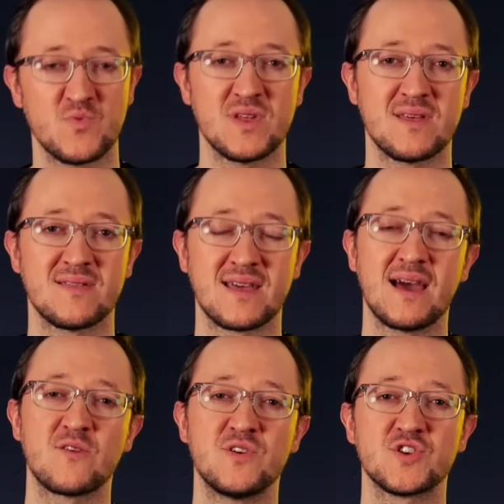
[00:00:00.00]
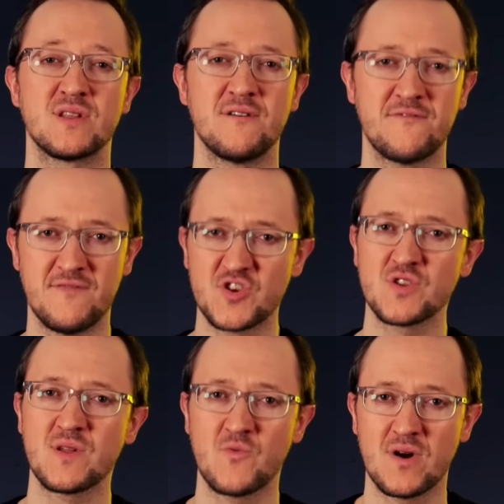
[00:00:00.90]
This week, the Godot Engine
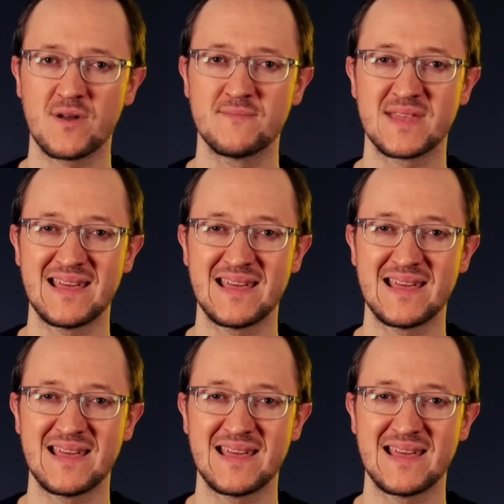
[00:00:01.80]
officially welcomed